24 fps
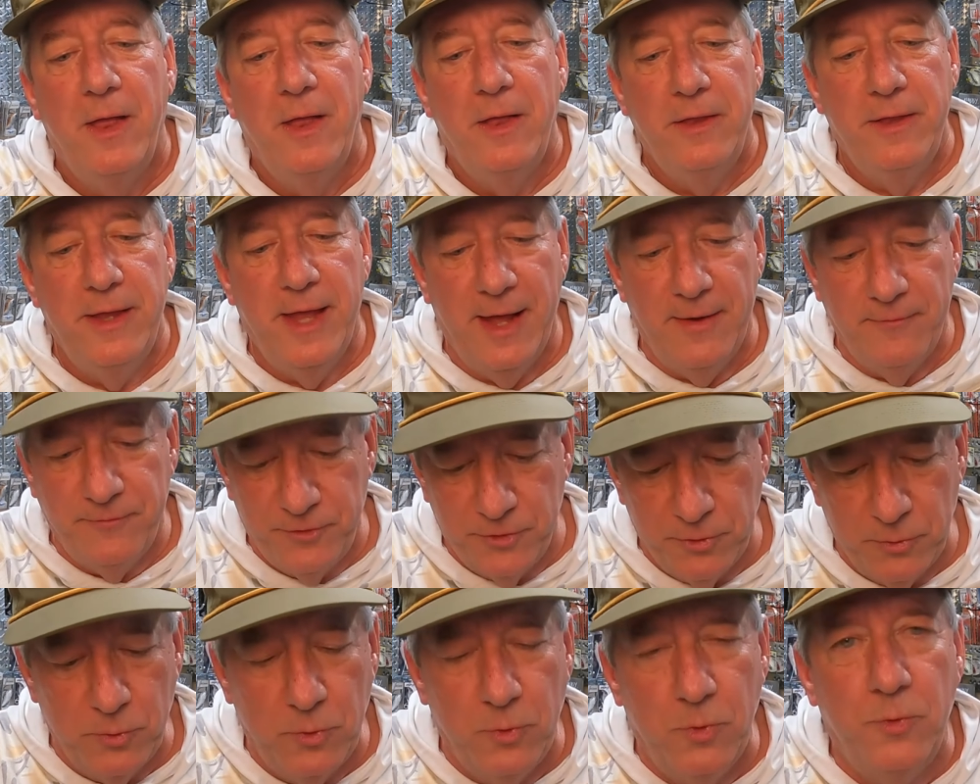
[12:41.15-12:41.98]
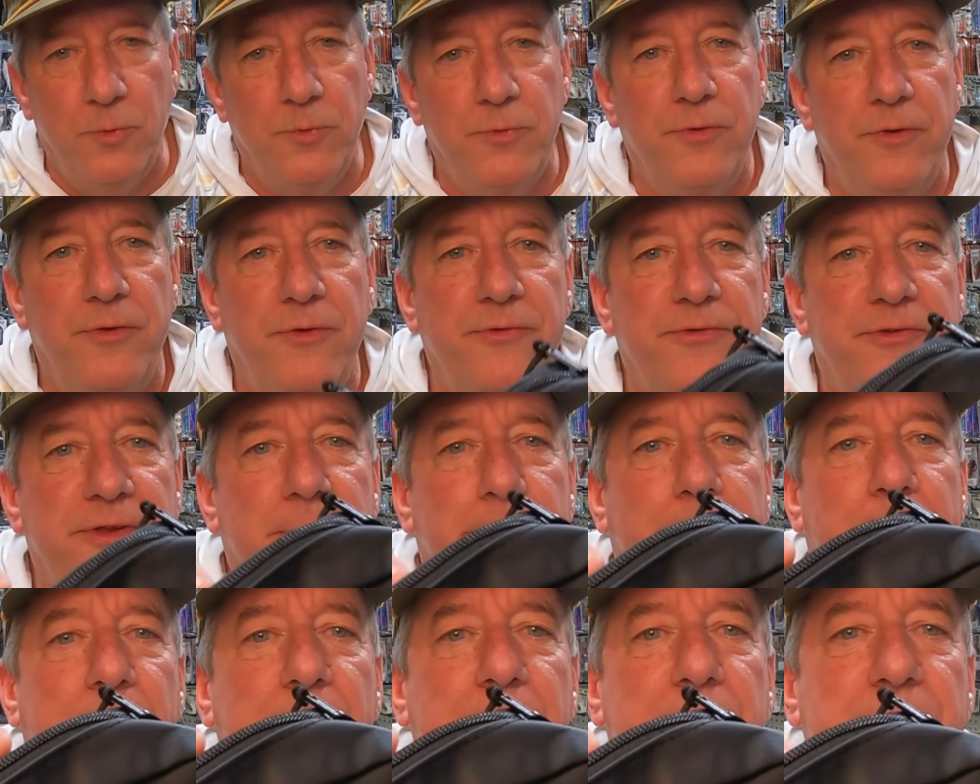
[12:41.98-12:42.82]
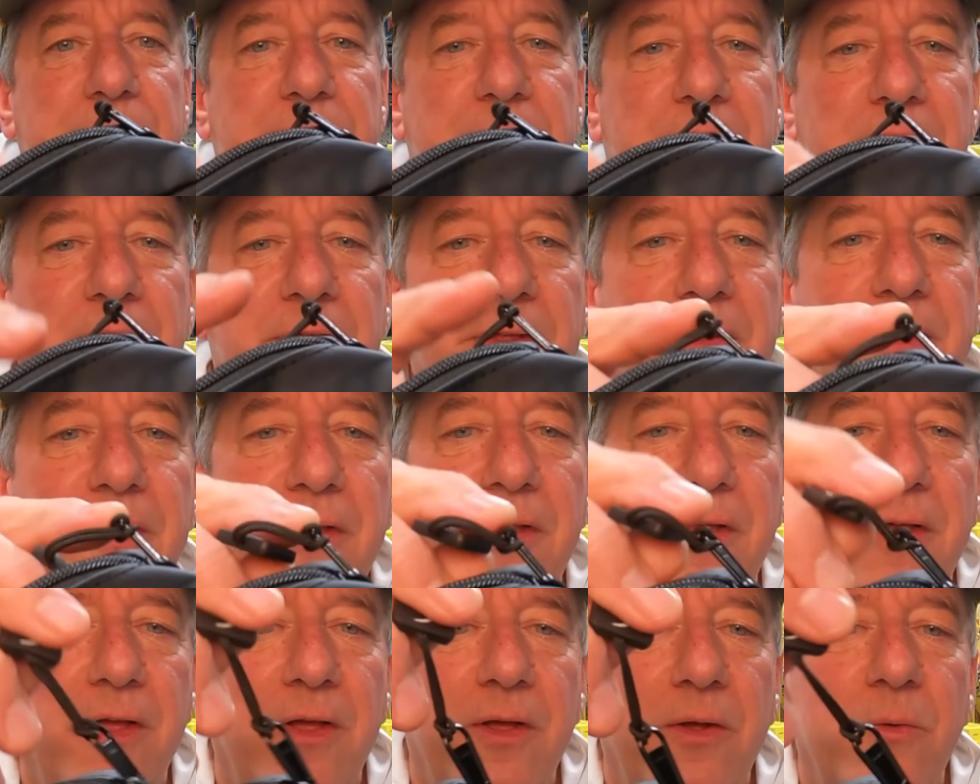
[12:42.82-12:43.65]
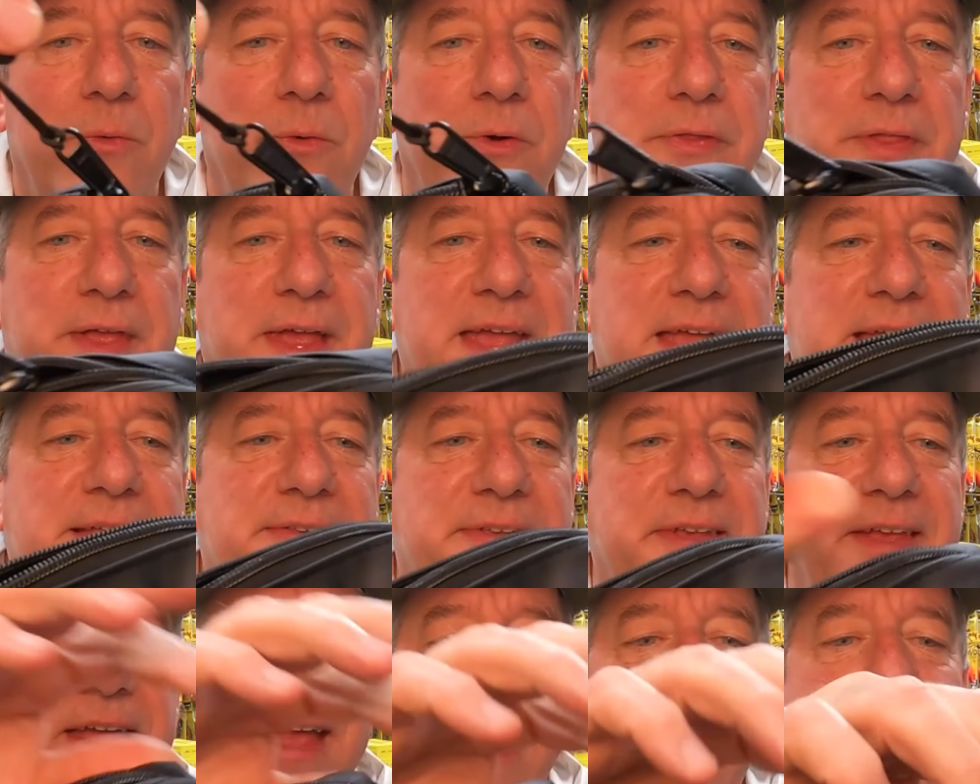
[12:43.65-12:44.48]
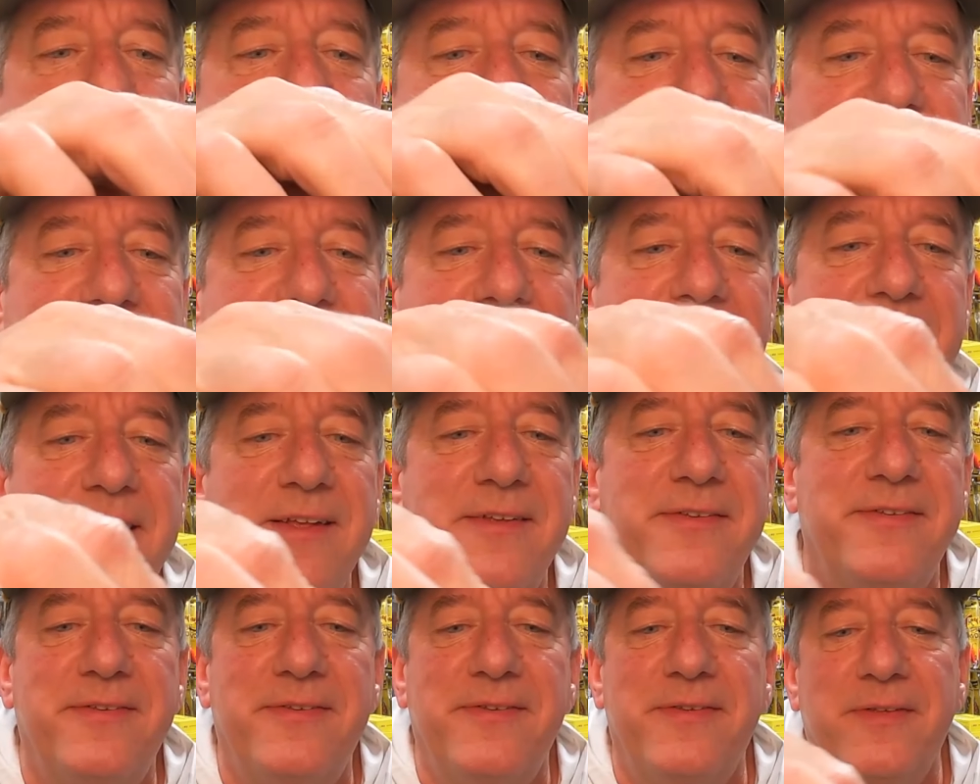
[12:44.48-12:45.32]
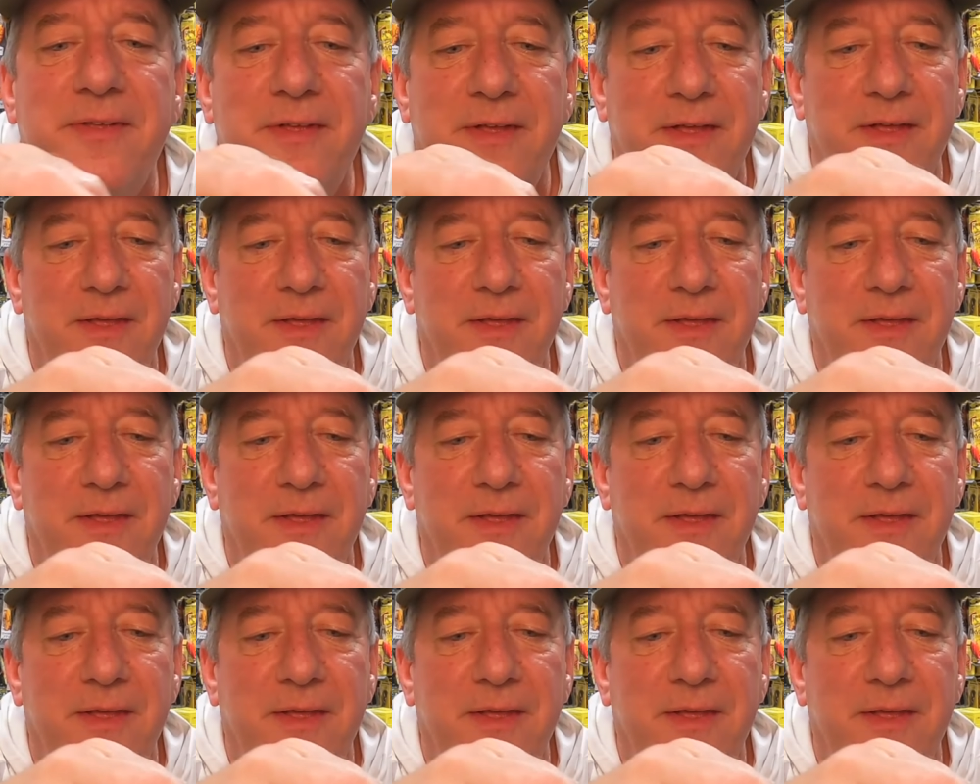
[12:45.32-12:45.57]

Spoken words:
You have dual zippers with easy access.